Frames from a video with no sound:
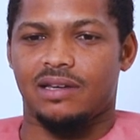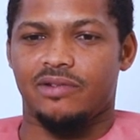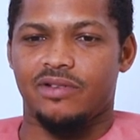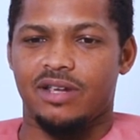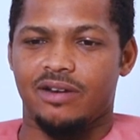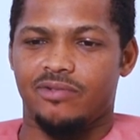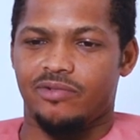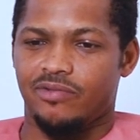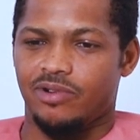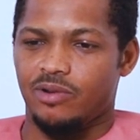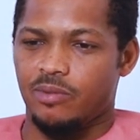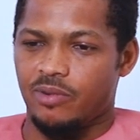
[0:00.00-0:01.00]
uh, in
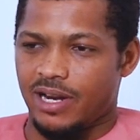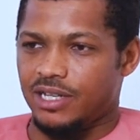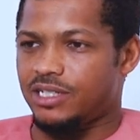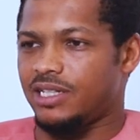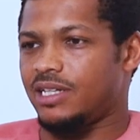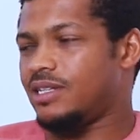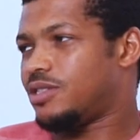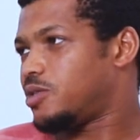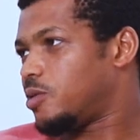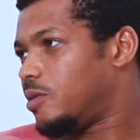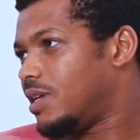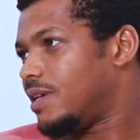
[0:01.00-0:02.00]
renewable energy and
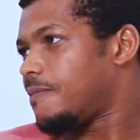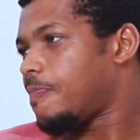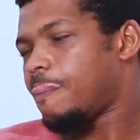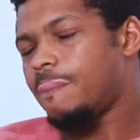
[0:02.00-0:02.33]
solar.